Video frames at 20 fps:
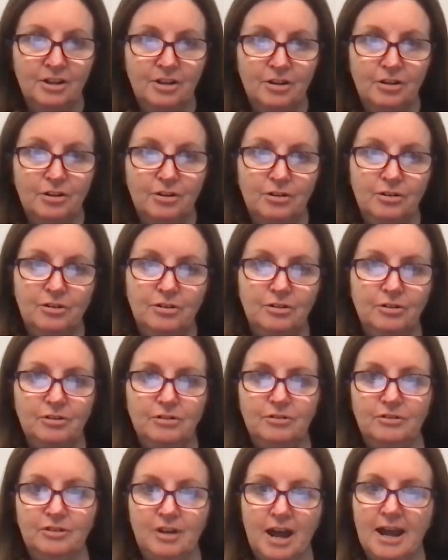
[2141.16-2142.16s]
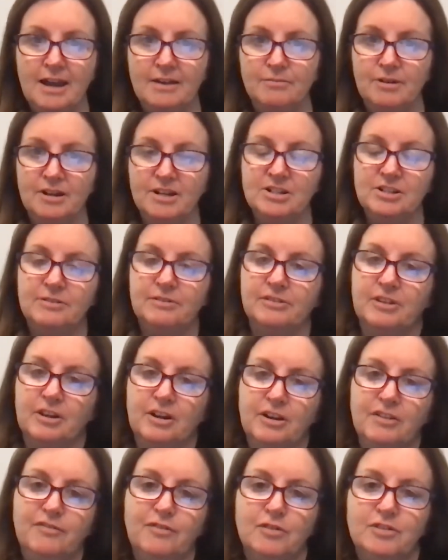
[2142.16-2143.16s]
who died when she was
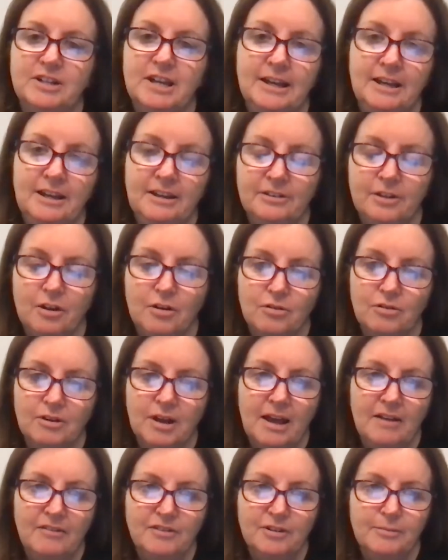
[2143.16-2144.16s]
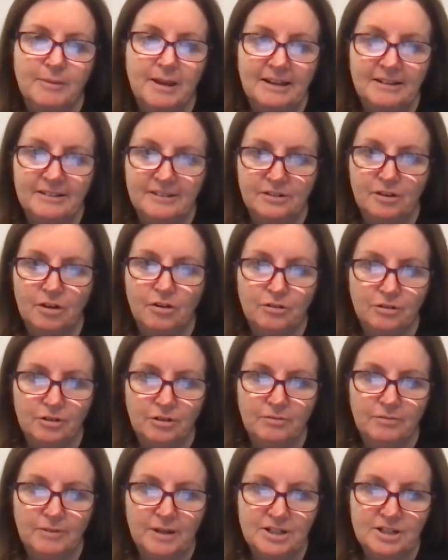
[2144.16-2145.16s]
only 14 years old after being
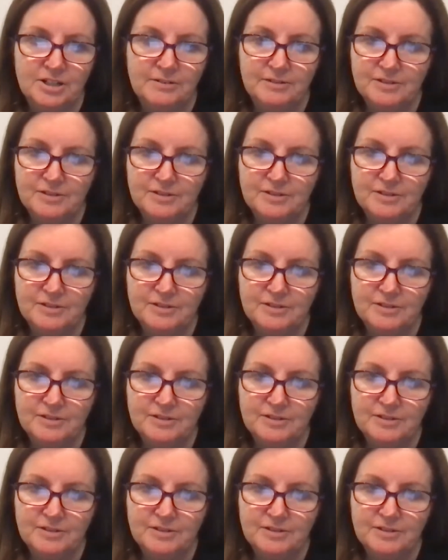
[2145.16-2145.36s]
stolen when she was.